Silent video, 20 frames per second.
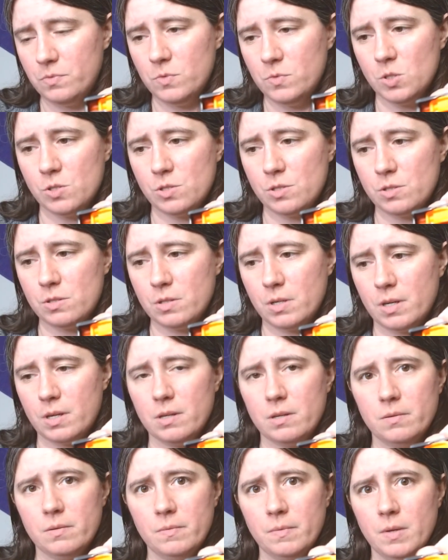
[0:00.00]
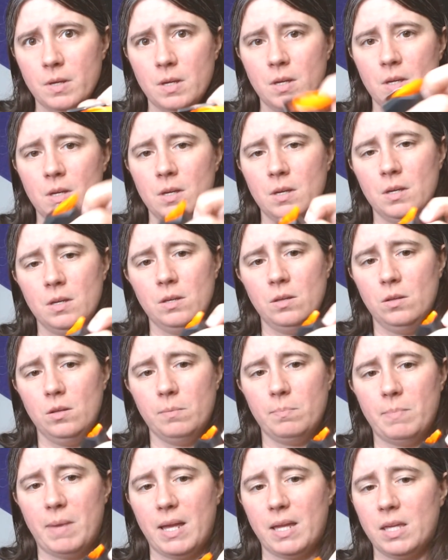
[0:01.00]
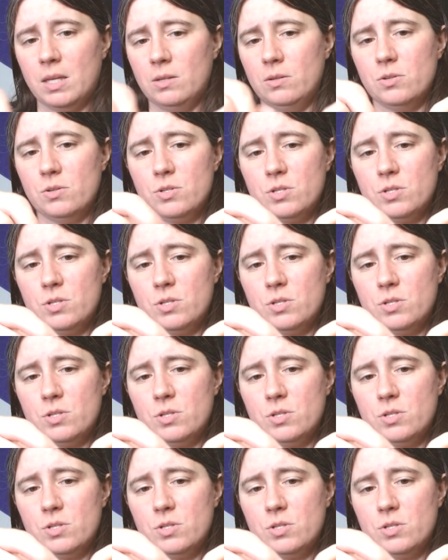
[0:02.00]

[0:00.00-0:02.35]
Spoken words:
just you might kill your